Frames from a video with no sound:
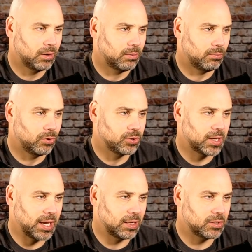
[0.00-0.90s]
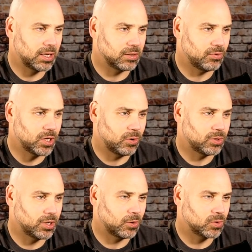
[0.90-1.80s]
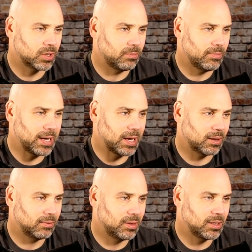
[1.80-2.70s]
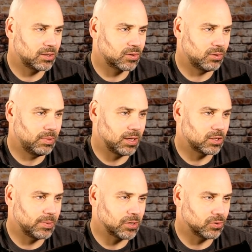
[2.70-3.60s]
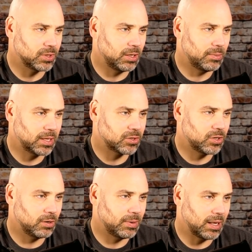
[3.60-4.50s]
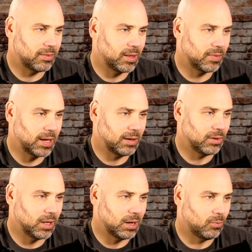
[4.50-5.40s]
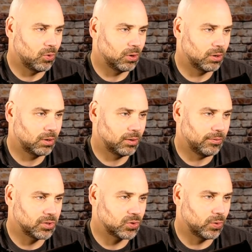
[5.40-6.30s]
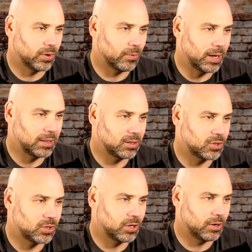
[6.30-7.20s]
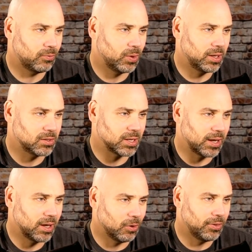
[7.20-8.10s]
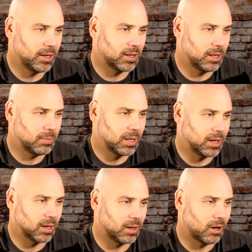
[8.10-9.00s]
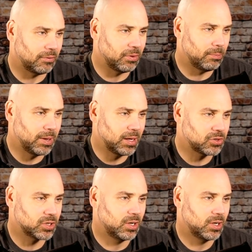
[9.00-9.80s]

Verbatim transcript: Bruce Gann says, if Joe and Jones come back, this could be a special team next year, but I think they have a lot more of a story to write this year. If we can stay healthy and keep getting off the bench,